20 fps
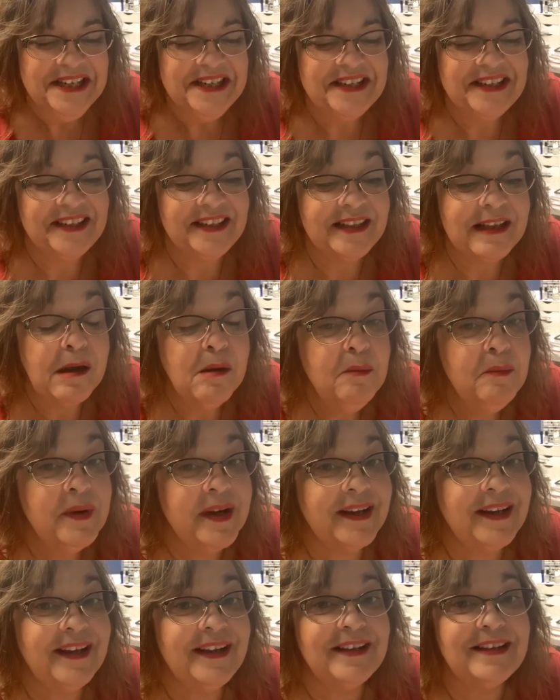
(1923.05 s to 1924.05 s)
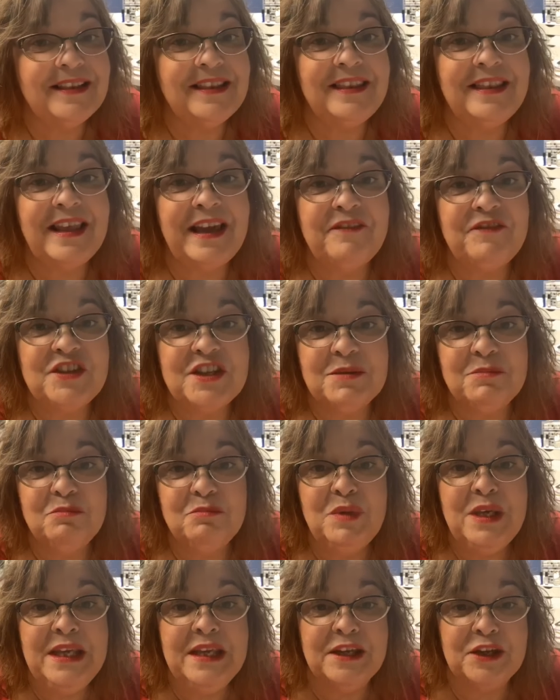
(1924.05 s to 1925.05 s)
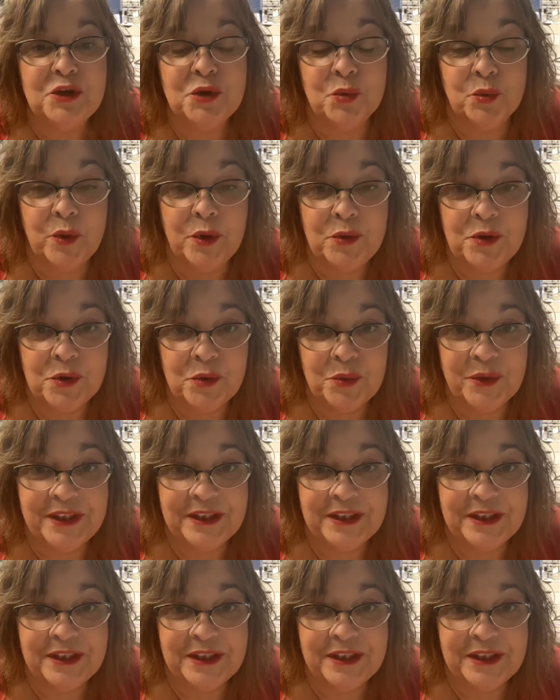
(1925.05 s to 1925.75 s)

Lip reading: Somebody left me a Corona